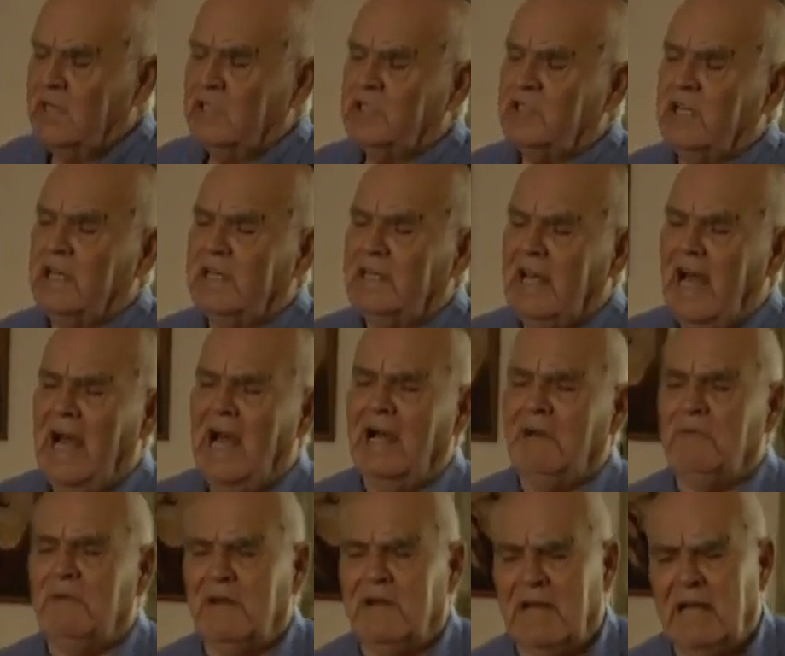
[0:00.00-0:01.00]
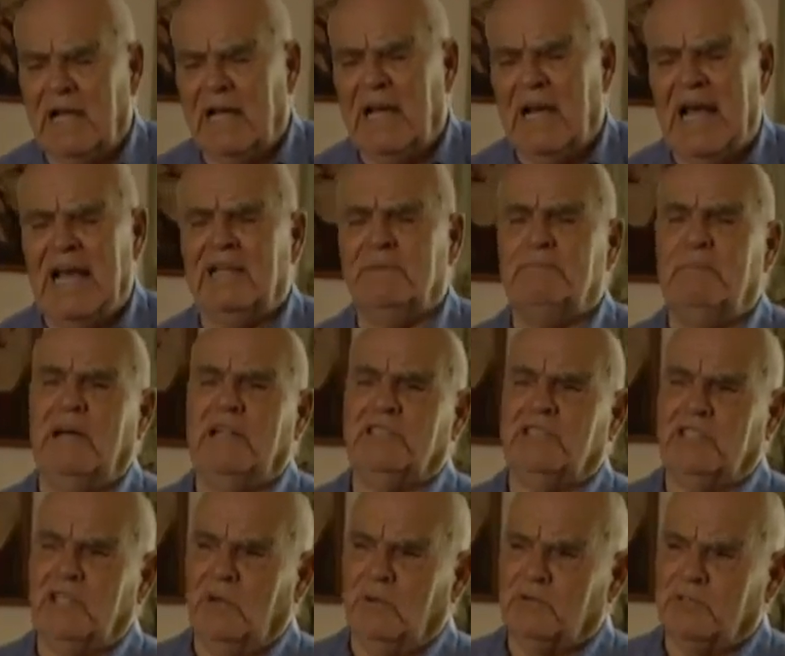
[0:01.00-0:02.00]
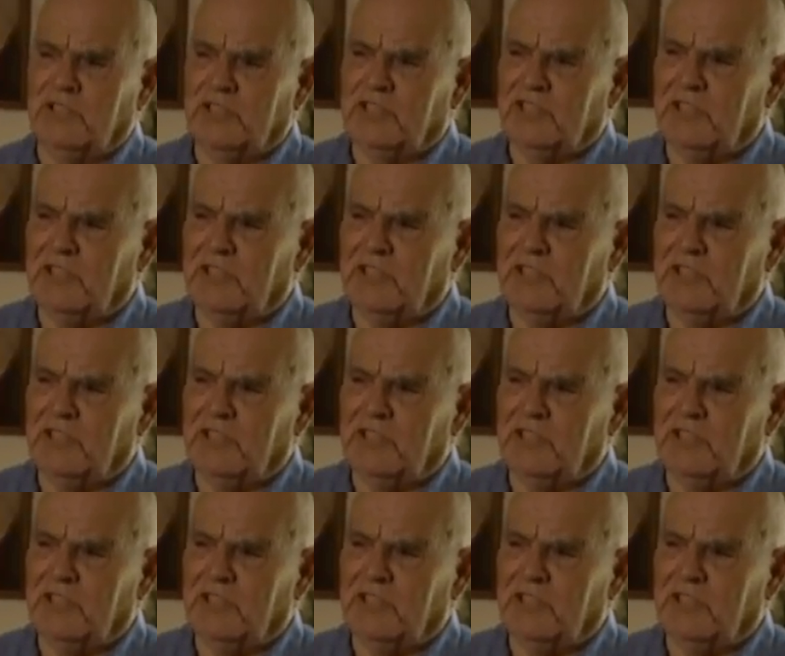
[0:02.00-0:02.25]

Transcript: She died with asbestosis.